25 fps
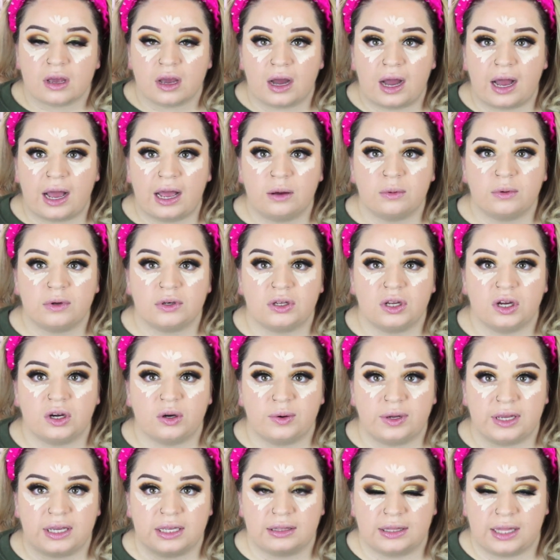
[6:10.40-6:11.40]
I would
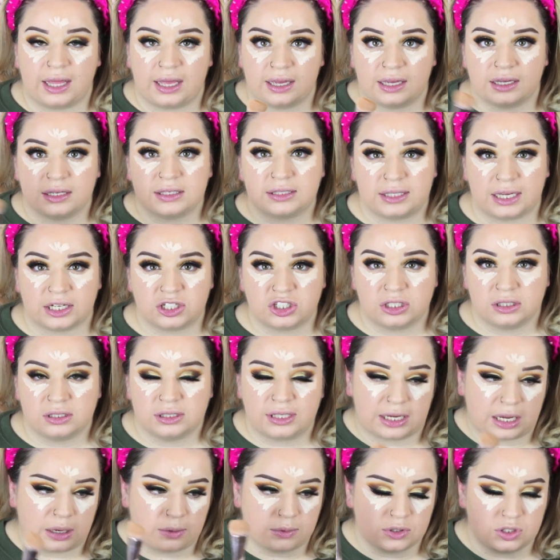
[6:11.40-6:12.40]
go in like sections.
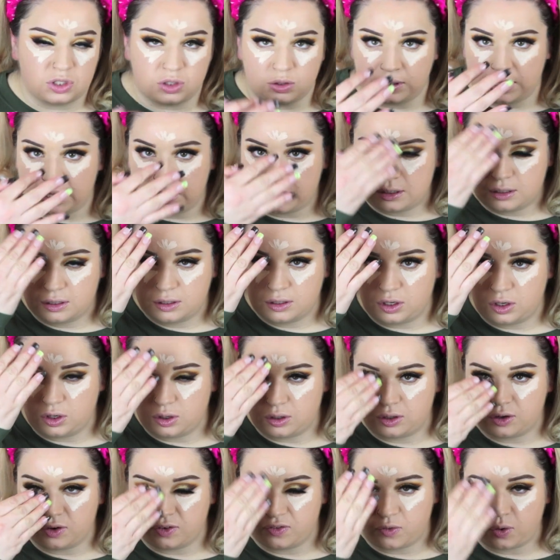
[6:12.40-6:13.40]
Like I would do like, you
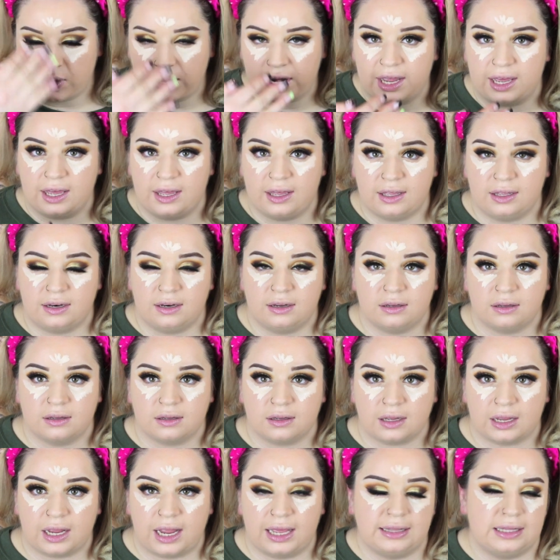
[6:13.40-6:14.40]
know, your forehead
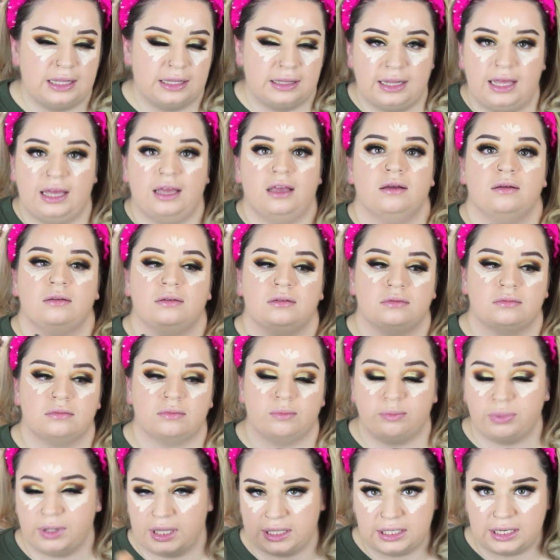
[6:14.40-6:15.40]
and then like
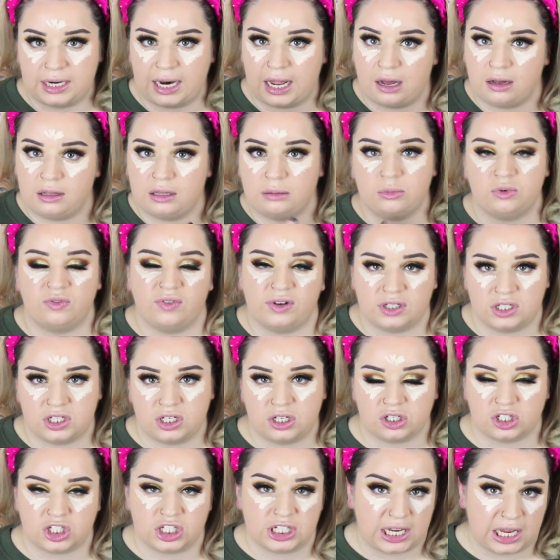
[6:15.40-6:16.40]
blend it out and move on
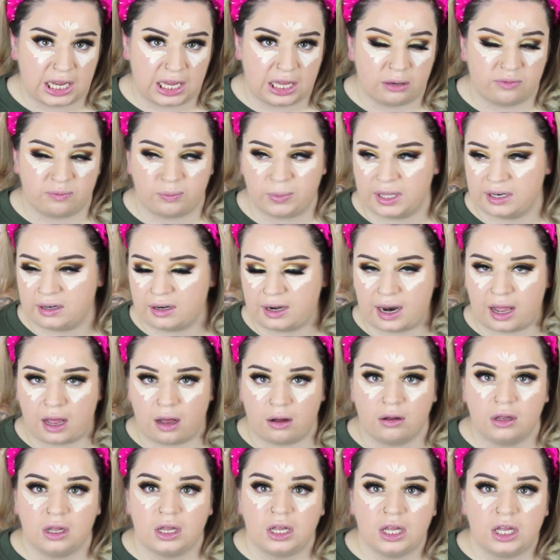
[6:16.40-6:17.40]
to your chin, blend it
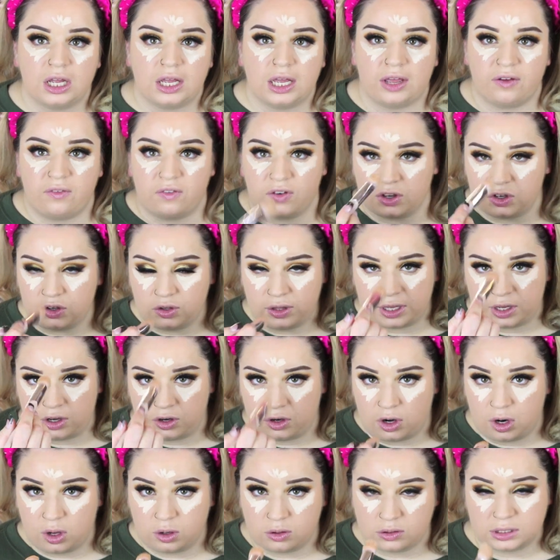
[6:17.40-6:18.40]
out. If you're gonna do like
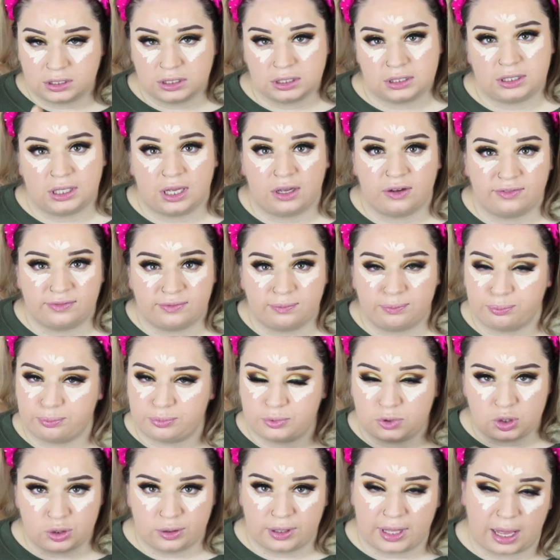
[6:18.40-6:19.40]
your nose and stuff,
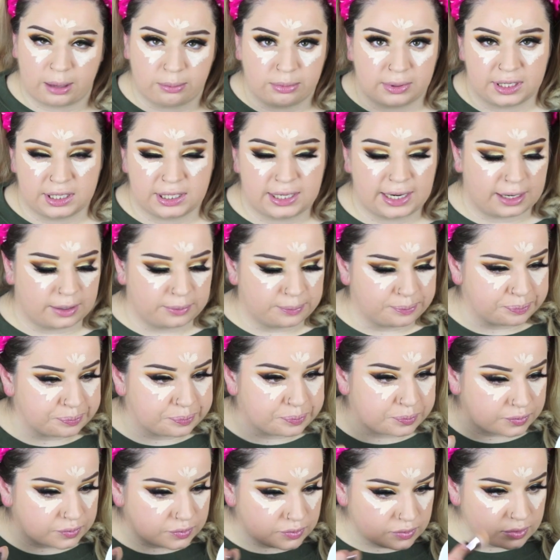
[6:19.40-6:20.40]
do that, blend it out.
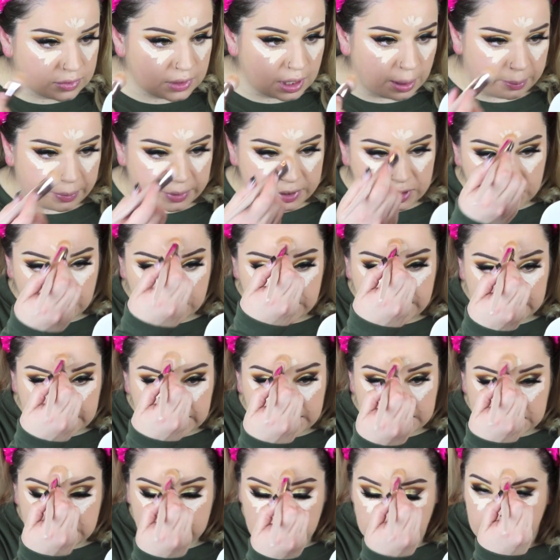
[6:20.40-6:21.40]
But don't like
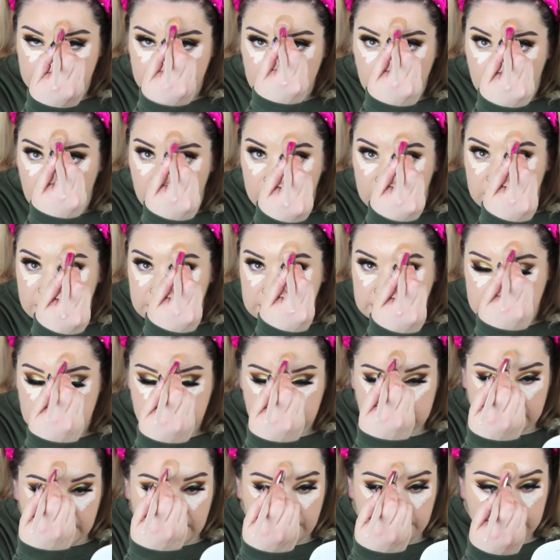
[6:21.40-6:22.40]
necessarily put it all on at the
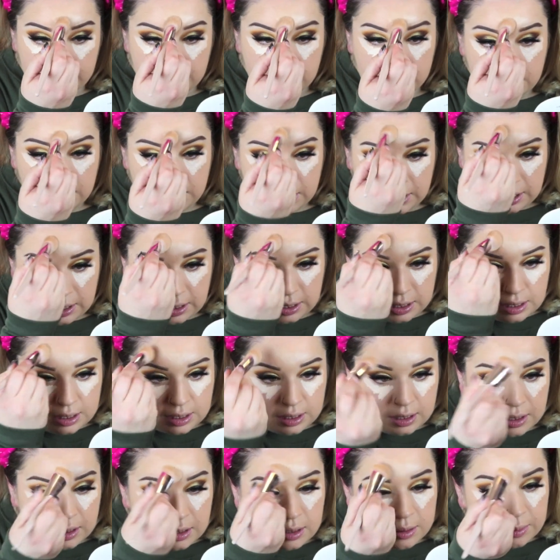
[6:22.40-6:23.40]
same time,
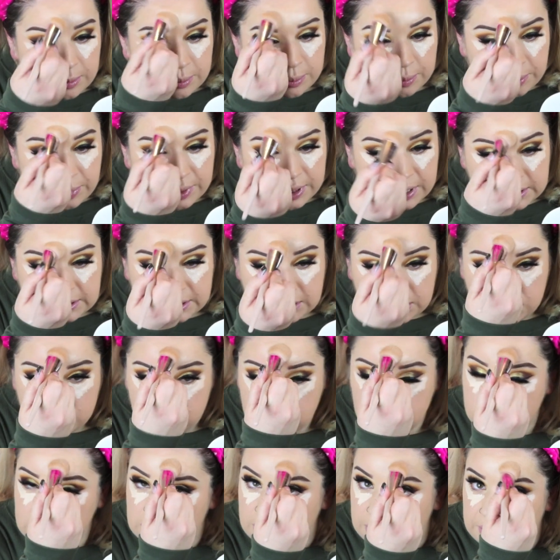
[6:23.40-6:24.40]
because I
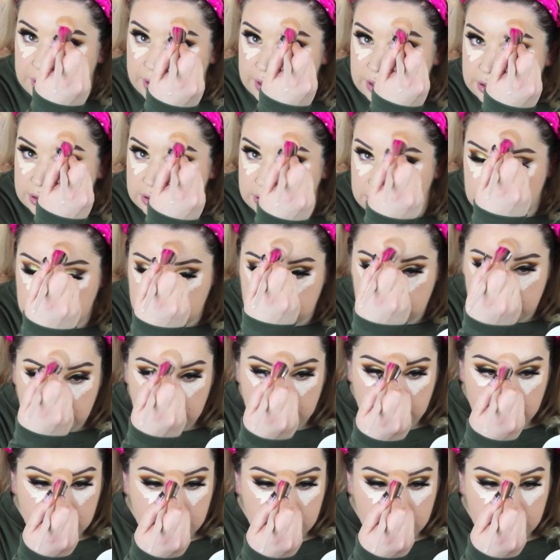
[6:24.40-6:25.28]
do notice